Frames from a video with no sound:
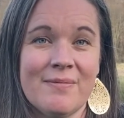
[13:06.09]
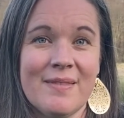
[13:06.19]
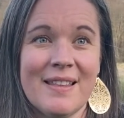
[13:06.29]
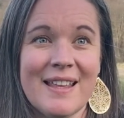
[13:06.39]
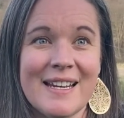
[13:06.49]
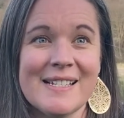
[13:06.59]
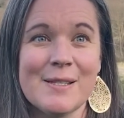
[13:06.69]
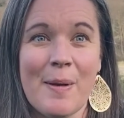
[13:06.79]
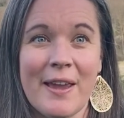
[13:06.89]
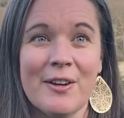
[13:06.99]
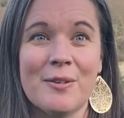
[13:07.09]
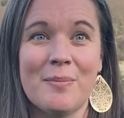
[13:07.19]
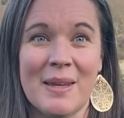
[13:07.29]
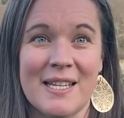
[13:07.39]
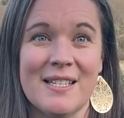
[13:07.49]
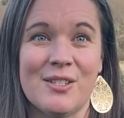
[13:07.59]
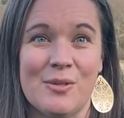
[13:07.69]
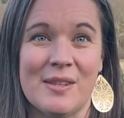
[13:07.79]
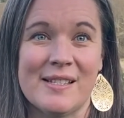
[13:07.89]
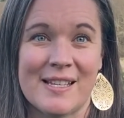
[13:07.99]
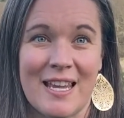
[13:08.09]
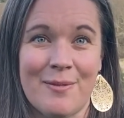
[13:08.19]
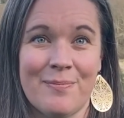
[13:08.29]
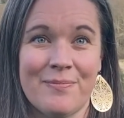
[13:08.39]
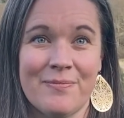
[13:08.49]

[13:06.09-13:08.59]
that inspired me to do the same.